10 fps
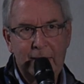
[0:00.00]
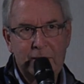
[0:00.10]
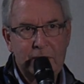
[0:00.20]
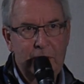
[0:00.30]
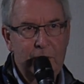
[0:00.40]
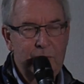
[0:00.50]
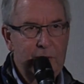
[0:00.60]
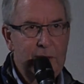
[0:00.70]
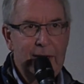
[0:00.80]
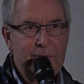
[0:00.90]
so
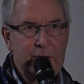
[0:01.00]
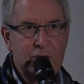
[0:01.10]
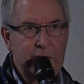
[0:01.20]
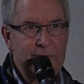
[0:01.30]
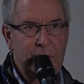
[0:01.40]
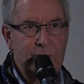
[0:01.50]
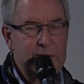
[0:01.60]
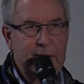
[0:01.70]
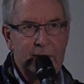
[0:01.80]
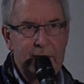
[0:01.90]
the coverage of those
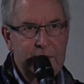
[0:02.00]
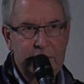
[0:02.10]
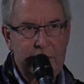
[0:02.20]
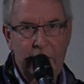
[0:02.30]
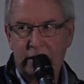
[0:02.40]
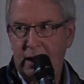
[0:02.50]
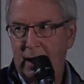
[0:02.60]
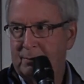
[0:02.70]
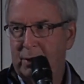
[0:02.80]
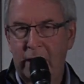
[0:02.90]
areas that are
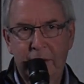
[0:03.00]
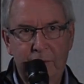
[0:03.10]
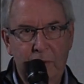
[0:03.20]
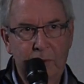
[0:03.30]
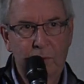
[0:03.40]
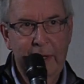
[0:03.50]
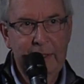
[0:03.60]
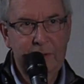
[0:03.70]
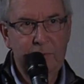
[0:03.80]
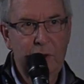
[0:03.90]
not part of the
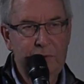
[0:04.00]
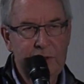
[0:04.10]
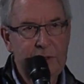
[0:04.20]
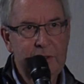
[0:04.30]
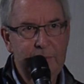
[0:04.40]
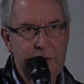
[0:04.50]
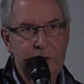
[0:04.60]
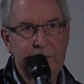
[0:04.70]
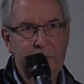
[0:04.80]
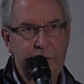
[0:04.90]
road system and
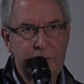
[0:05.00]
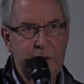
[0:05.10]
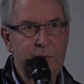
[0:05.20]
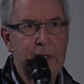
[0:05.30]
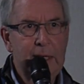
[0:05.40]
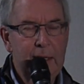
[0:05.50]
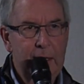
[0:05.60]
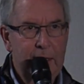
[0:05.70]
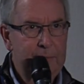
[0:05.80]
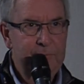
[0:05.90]
so forth. So
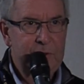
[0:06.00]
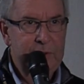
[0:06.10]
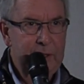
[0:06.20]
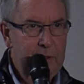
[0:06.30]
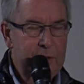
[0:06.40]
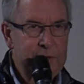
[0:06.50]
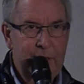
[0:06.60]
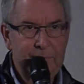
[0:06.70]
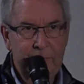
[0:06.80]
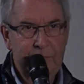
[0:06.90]
there are
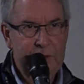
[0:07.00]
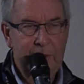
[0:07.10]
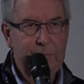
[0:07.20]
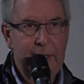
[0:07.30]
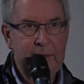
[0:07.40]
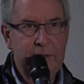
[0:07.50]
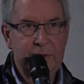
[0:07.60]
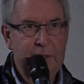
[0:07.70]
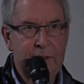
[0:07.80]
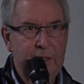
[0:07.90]
some
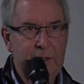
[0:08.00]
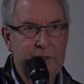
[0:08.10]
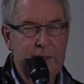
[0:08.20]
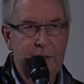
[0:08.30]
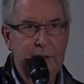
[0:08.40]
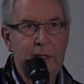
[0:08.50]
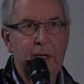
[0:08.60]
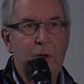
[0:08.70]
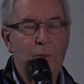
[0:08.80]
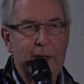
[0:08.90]
places that consider
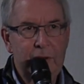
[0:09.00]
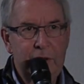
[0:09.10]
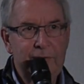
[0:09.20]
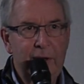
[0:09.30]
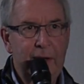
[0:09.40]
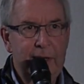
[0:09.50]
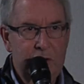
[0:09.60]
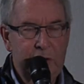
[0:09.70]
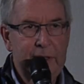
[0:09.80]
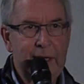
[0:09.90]
whether you've
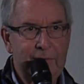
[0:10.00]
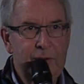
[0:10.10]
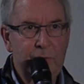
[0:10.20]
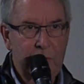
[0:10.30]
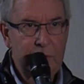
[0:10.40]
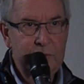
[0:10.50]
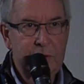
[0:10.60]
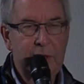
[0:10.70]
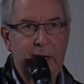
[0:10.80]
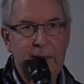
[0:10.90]
actually covered the roads
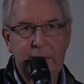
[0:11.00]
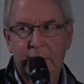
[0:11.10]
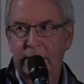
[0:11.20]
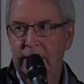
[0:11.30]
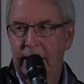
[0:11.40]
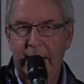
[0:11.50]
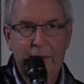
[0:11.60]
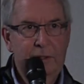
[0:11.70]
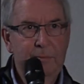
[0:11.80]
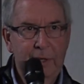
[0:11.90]
or not
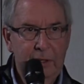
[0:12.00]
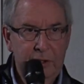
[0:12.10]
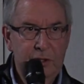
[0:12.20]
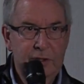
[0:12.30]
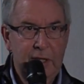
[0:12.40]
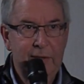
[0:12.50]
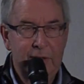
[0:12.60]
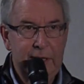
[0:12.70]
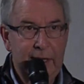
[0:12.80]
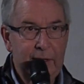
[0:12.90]
as compared to just
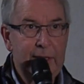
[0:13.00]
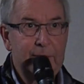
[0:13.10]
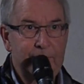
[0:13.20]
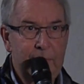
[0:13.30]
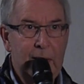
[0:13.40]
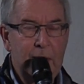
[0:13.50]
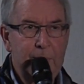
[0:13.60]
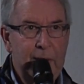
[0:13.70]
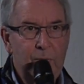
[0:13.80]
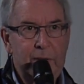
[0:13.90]
covering area.
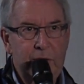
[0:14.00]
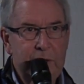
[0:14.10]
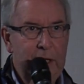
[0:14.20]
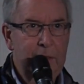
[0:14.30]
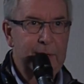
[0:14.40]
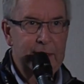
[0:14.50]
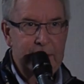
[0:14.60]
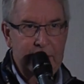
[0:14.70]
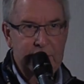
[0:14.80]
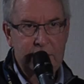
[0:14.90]
But when you're talking about a
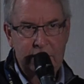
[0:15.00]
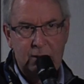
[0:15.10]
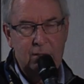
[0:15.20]
dense